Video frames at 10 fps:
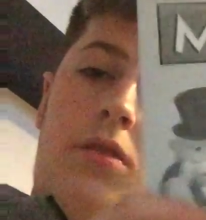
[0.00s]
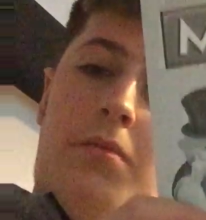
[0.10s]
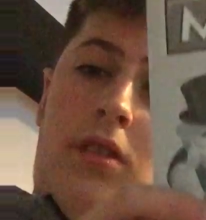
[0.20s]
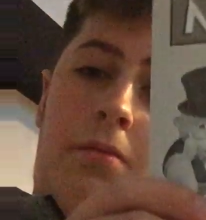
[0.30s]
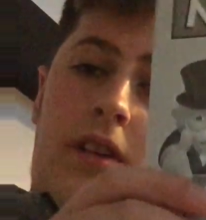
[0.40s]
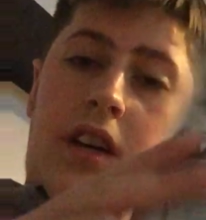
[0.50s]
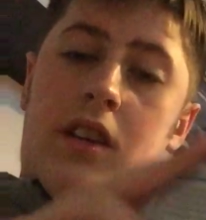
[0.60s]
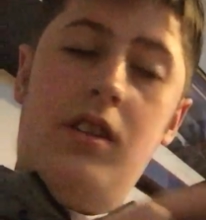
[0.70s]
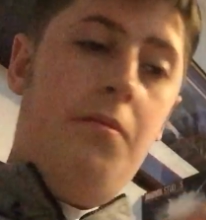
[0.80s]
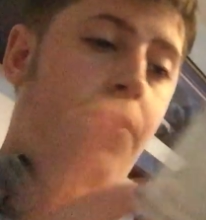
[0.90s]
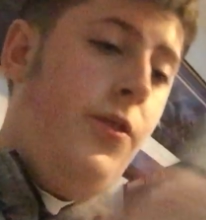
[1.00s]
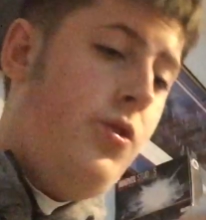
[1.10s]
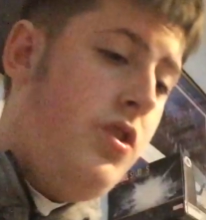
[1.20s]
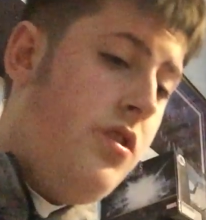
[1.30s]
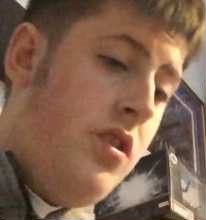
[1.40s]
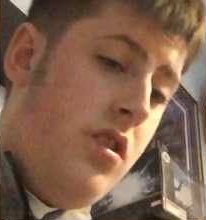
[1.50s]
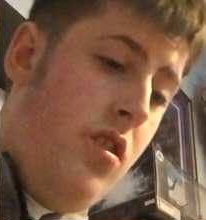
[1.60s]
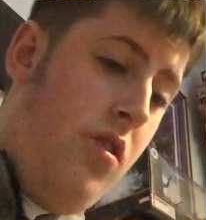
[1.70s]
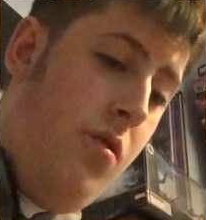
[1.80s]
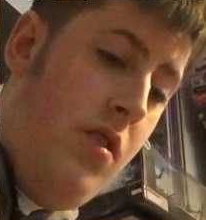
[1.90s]
the Monopoly Team Fortress
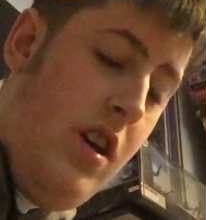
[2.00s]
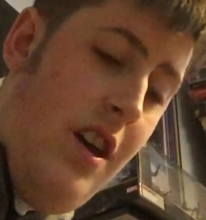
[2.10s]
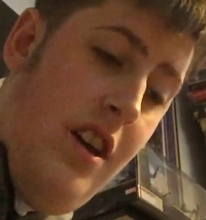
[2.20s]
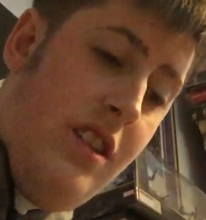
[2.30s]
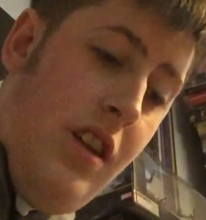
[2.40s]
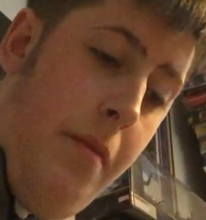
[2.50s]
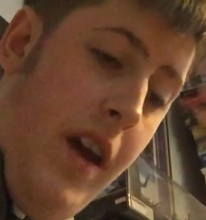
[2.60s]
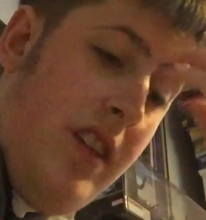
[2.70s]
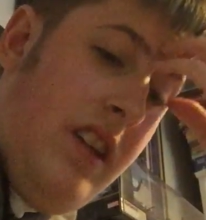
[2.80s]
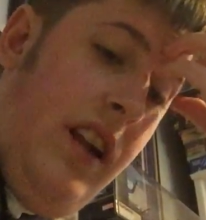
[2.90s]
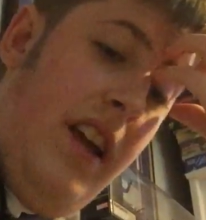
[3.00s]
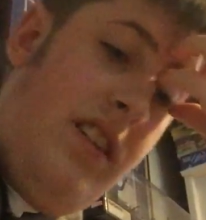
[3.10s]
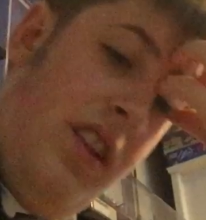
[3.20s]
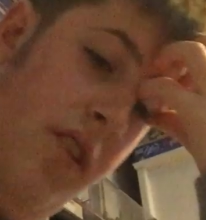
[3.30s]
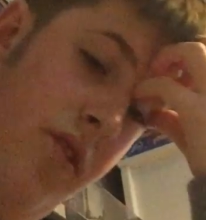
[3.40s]
2. So basically it's the